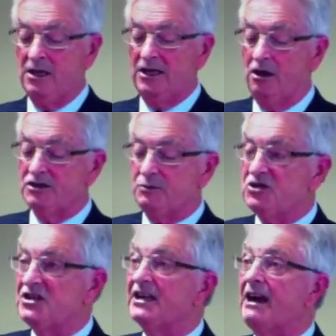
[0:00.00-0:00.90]
You know, I was
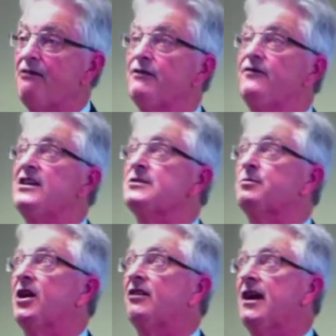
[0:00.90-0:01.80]
watching a current affairs
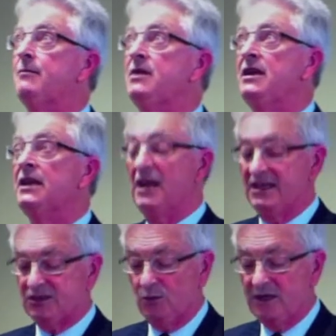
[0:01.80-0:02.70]
program
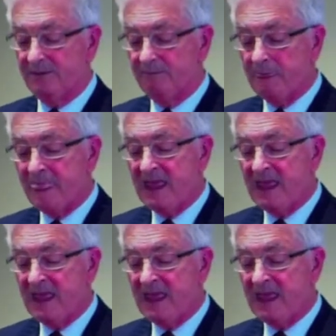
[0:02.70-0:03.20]
last week,